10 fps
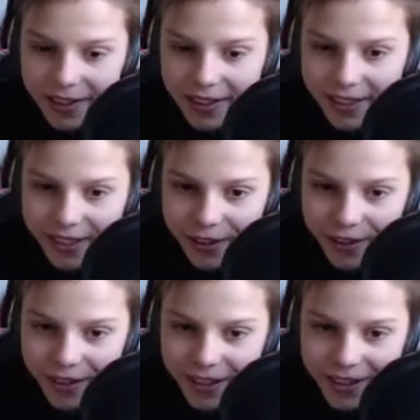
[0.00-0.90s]
It's so
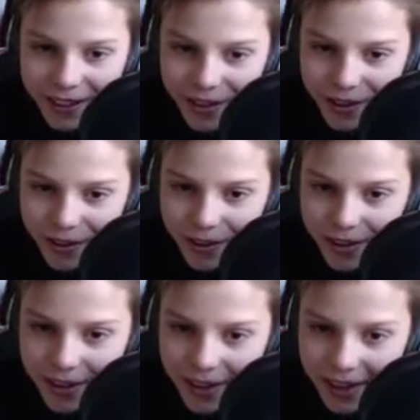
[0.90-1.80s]
it's so cool.
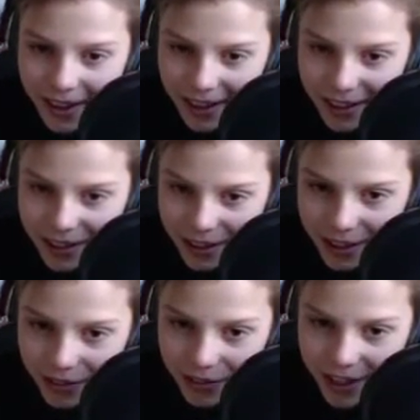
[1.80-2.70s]

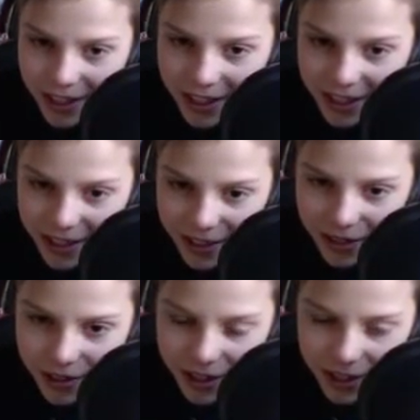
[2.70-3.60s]
Your regen
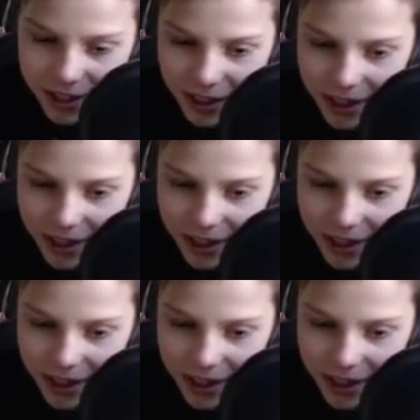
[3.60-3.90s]
literally just